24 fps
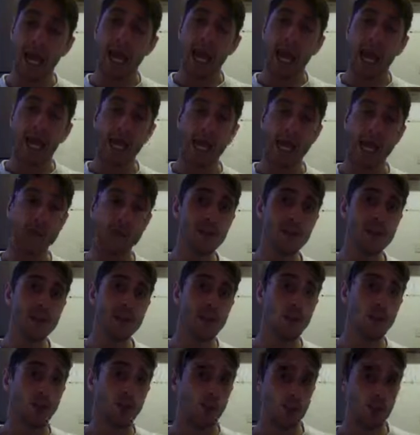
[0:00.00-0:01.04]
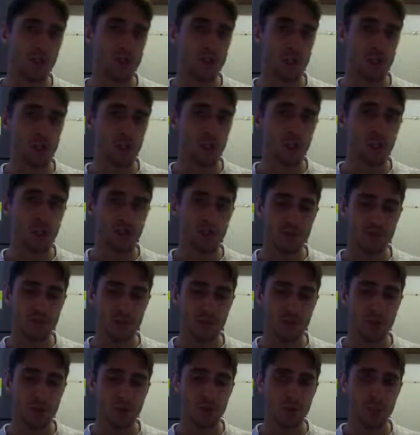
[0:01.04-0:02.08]
And at this point also, let me just make
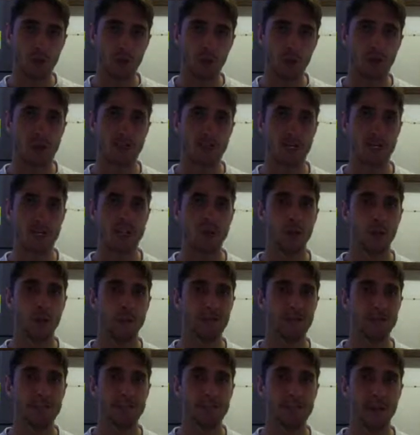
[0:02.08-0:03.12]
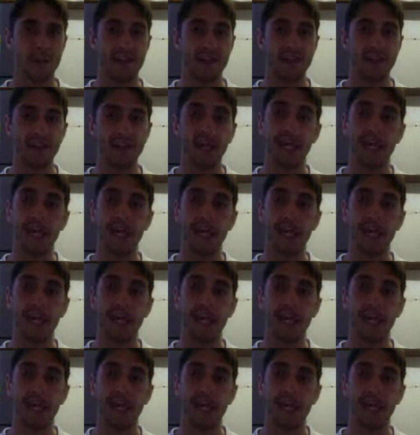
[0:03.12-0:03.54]
a really quick side note and say that